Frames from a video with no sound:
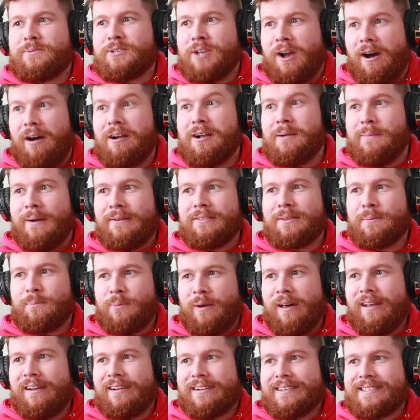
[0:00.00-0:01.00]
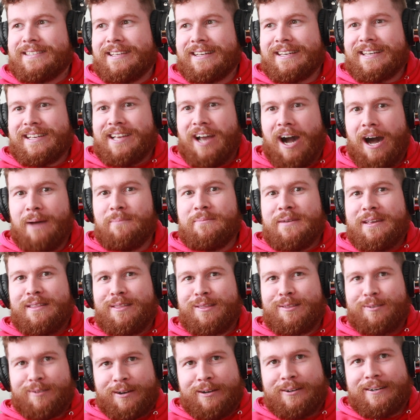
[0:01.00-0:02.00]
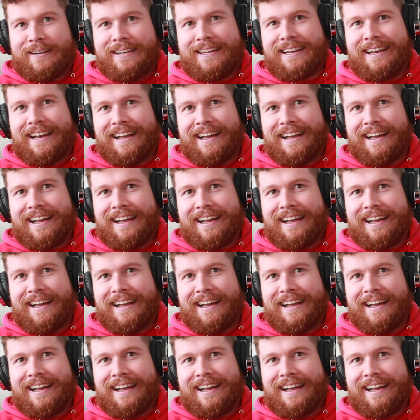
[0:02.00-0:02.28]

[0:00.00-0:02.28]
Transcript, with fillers: Talk about the products that got me through it.